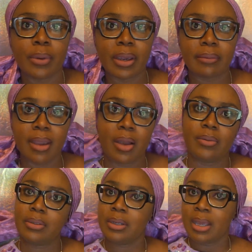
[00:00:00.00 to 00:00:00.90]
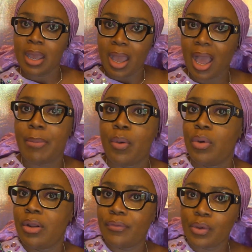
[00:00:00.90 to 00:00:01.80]
way around. I'm in
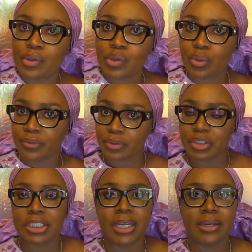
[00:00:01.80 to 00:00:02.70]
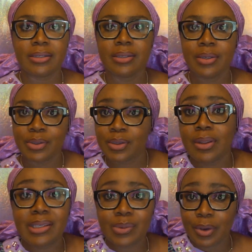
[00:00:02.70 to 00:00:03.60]
one of those swivel chairs. So
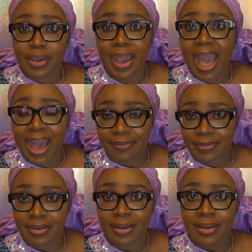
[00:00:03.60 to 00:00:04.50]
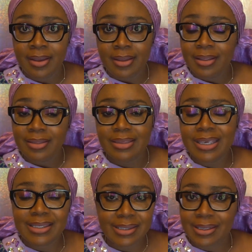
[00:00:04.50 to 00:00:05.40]
this is what you have.
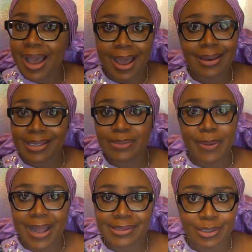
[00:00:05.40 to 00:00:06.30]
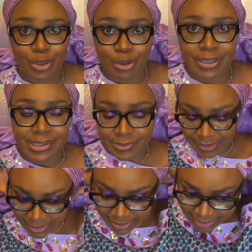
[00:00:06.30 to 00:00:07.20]
This is the hardest part, trust me.